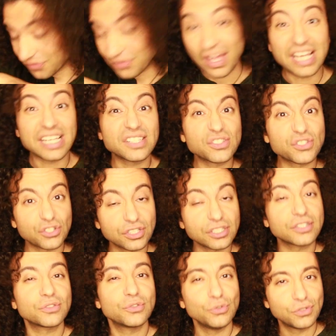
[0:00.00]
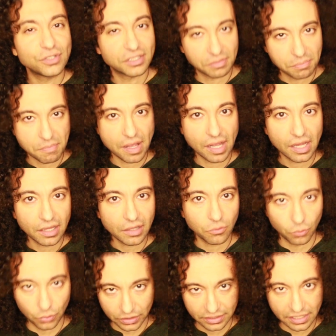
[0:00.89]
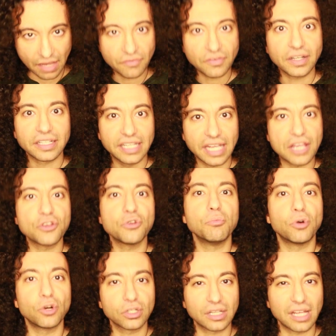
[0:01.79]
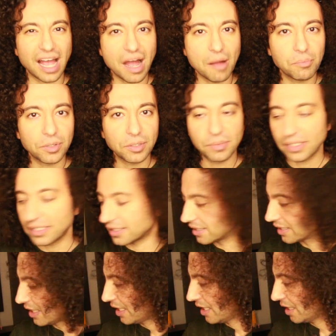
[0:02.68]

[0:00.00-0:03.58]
nicer to smell, would definitely get you more compliments.